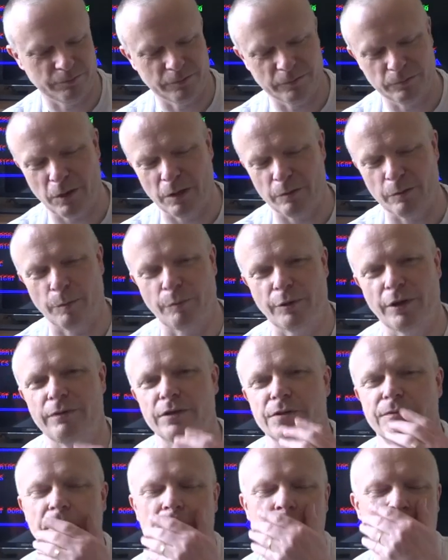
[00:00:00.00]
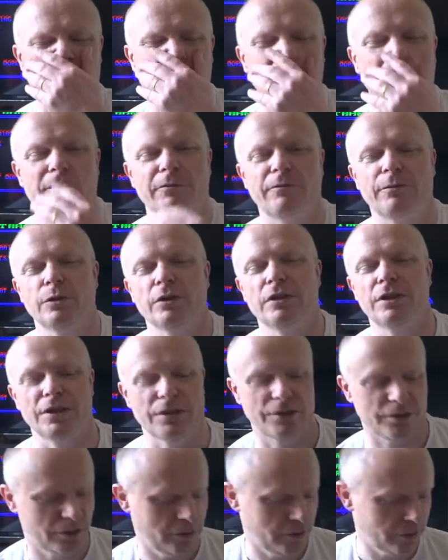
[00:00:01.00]
One of my previous videos I went through the
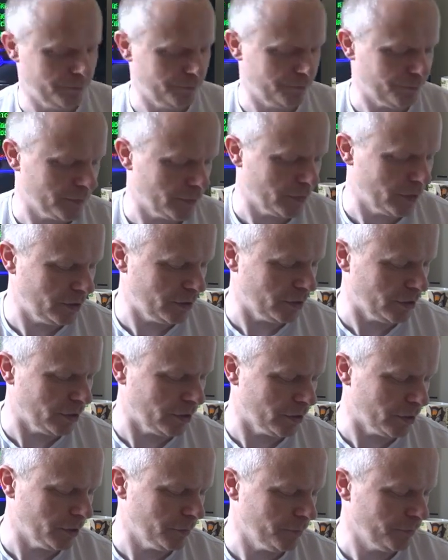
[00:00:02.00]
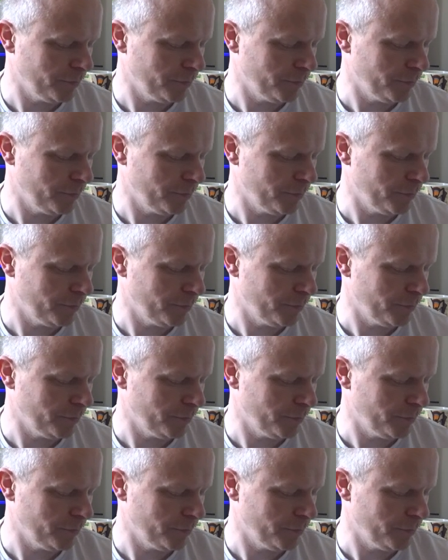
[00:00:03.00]
list in the